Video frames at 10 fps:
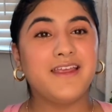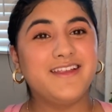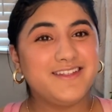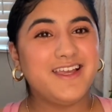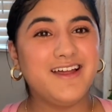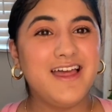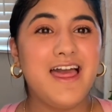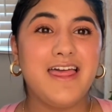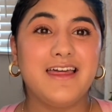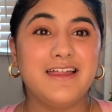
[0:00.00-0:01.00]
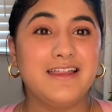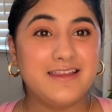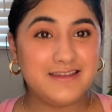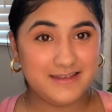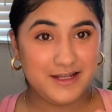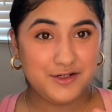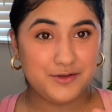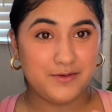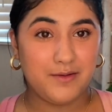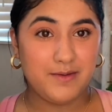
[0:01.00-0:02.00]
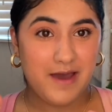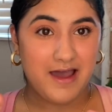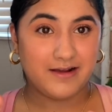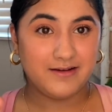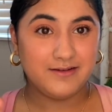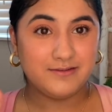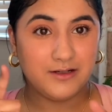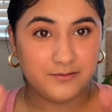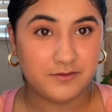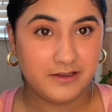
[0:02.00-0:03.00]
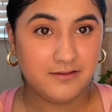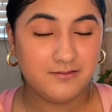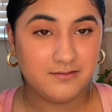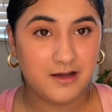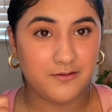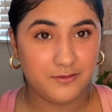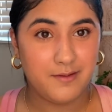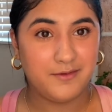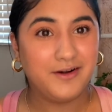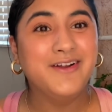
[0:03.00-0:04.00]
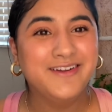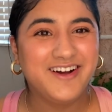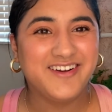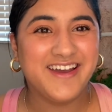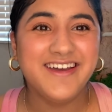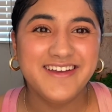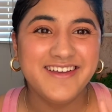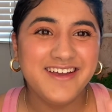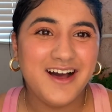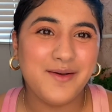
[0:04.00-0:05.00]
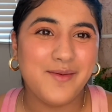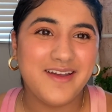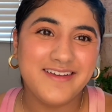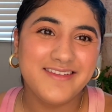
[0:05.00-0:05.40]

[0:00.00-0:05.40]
So yeah, stay tuned. I'll be back. Hopefully I'll remember. Okay, I'll be back.